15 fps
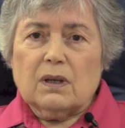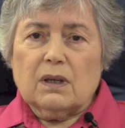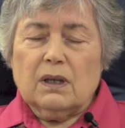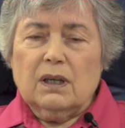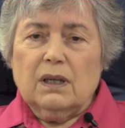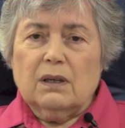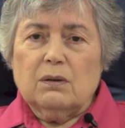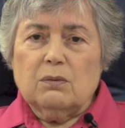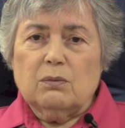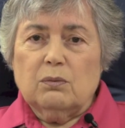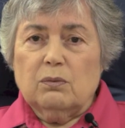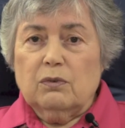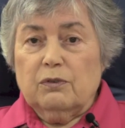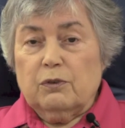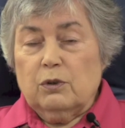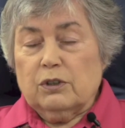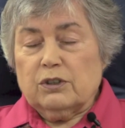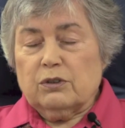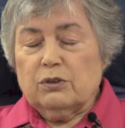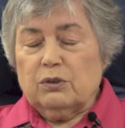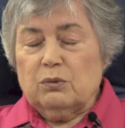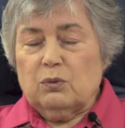He, of
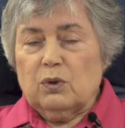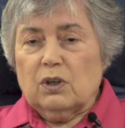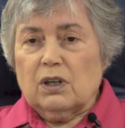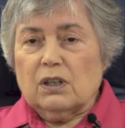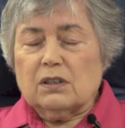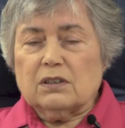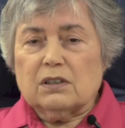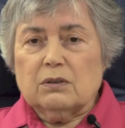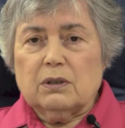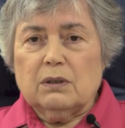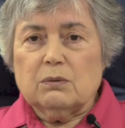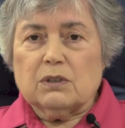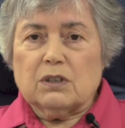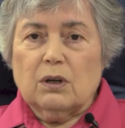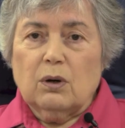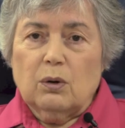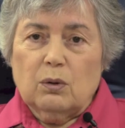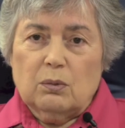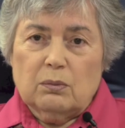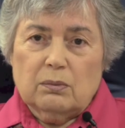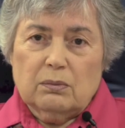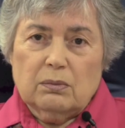course, couldn't work, so he was
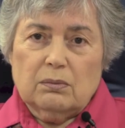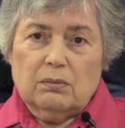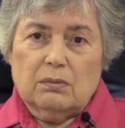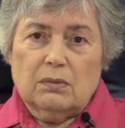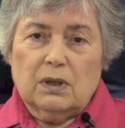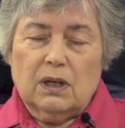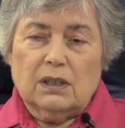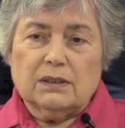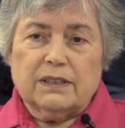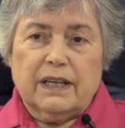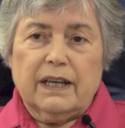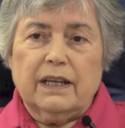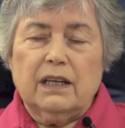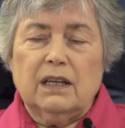home all day.